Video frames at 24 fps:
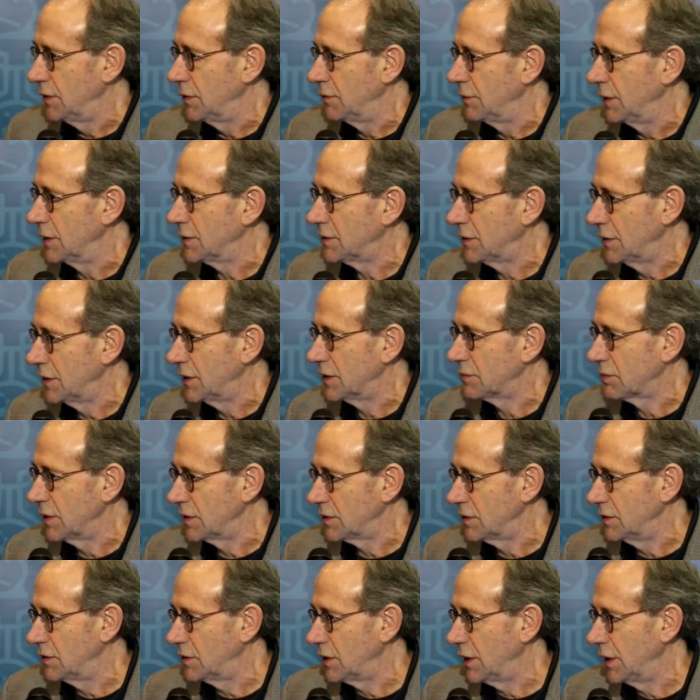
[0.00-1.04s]
in the rest of this
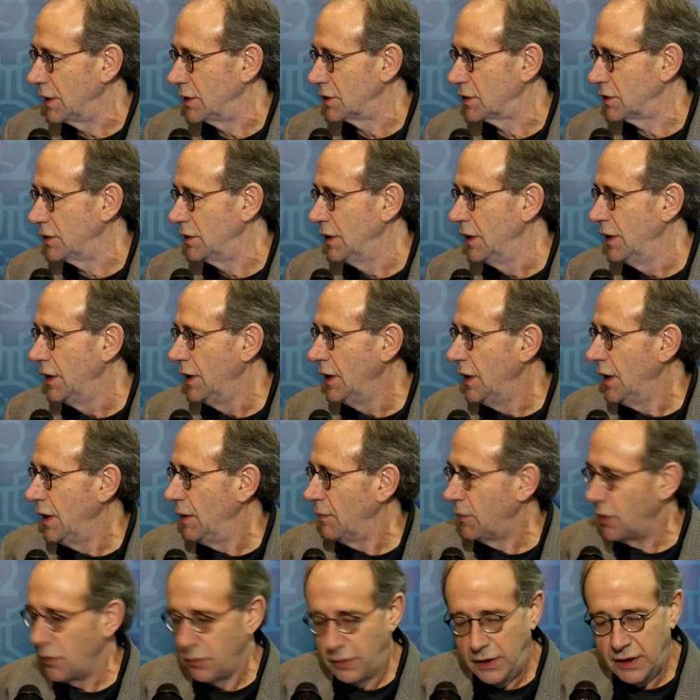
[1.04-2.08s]
presentation,
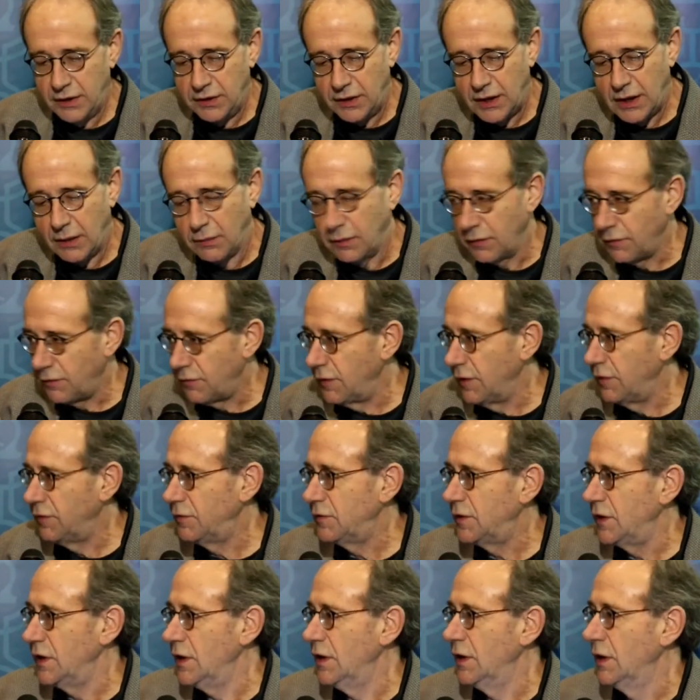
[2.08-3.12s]
but we ended up with
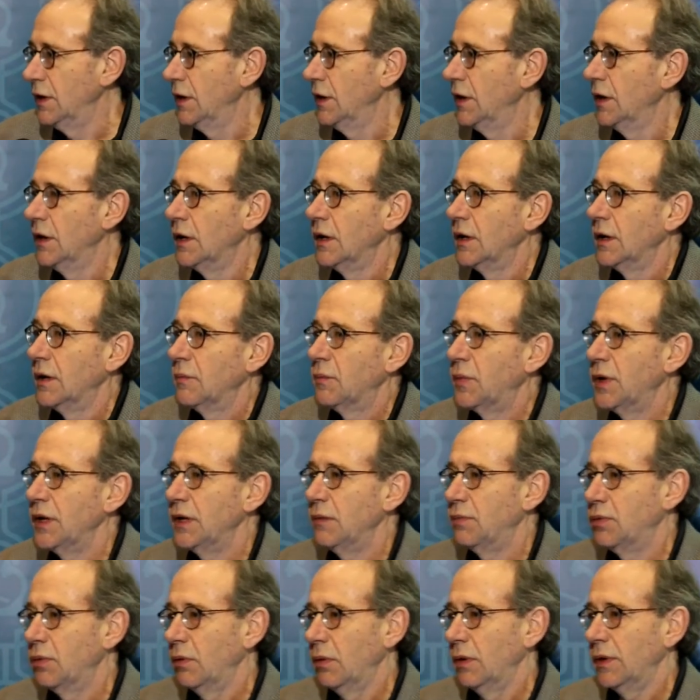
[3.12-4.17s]
50
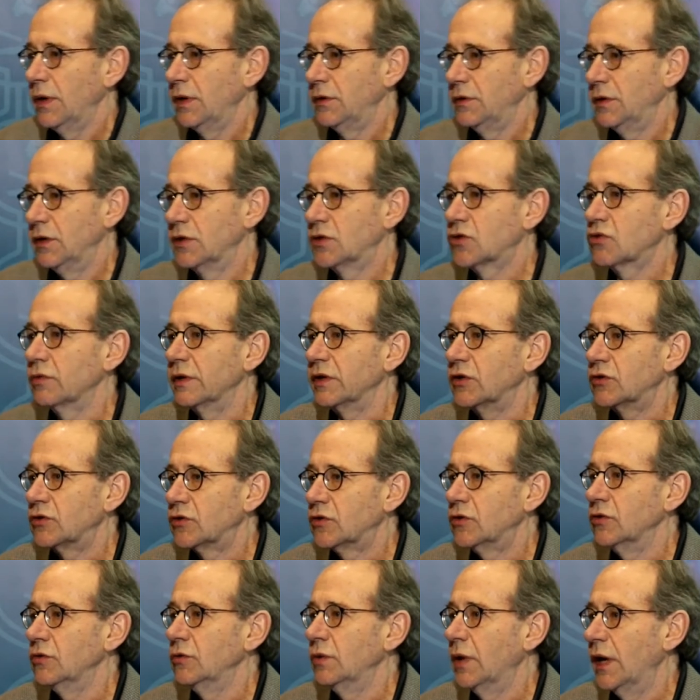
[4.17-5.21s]
people a district,
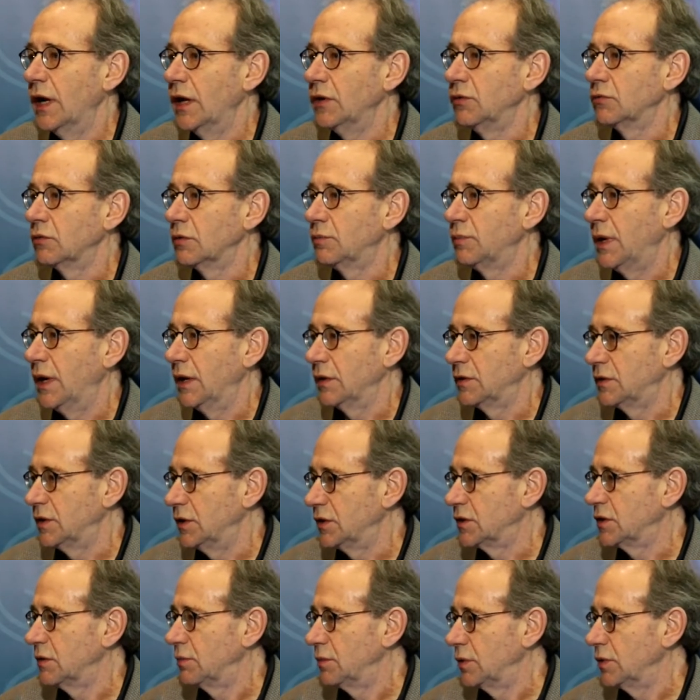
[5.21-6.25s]
200
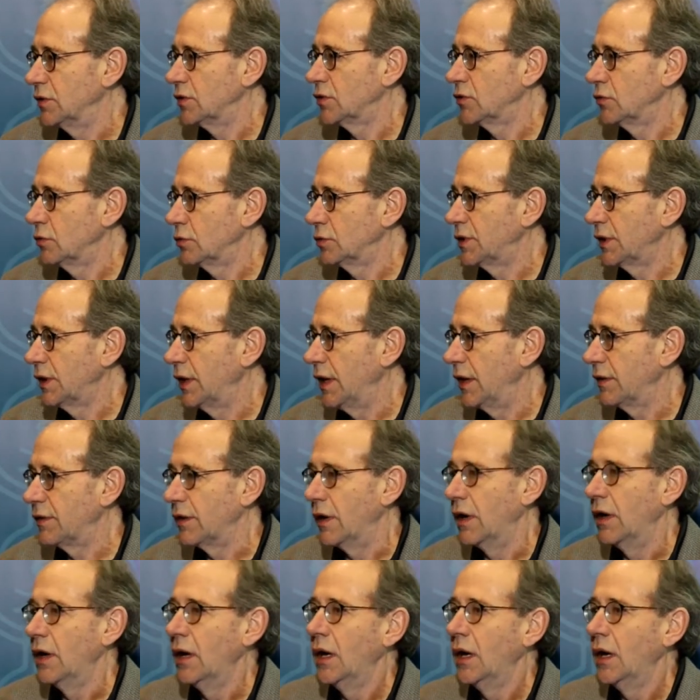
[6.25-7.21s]
participants altogether.